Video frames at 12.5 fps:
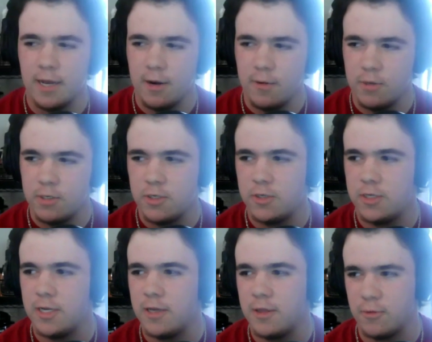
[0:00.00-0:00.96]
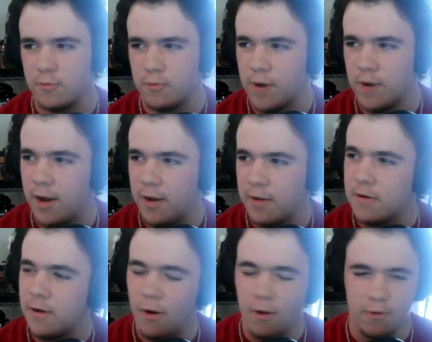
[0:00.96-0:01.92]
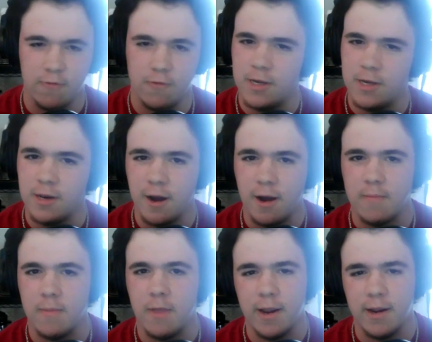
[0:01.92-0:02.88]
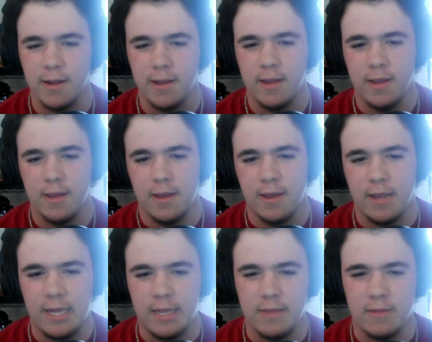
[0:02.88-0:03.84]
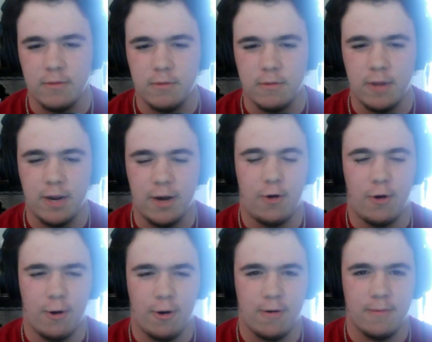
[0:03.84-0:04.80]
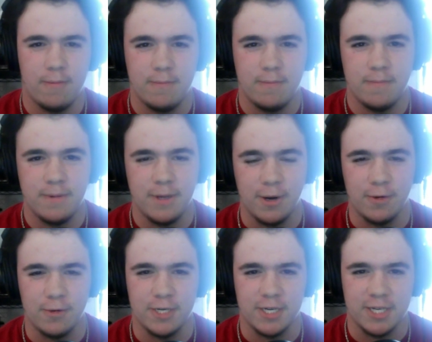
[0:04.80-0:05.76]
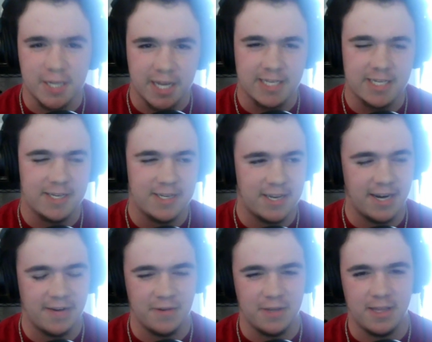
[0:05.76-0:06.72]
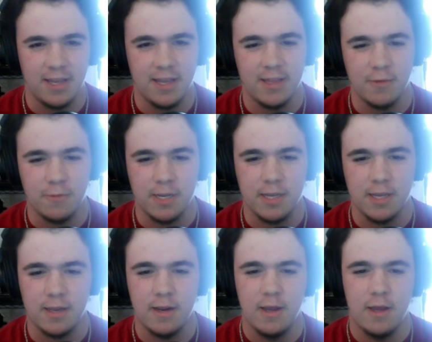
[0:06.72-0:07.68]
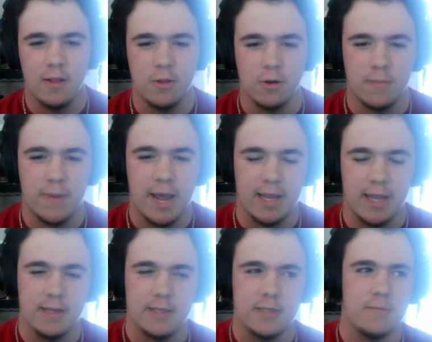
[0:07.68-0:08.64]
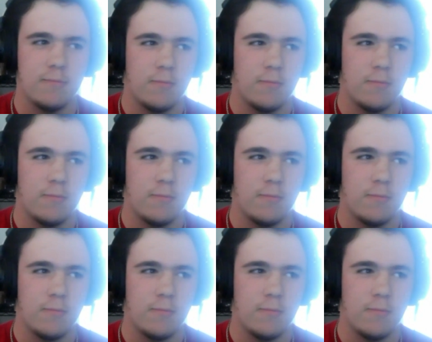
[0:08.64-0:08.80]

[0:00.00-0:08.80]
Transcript: kind of what you see throughout all of Vietnam. Like there are, successes and everything that we can look back, and it's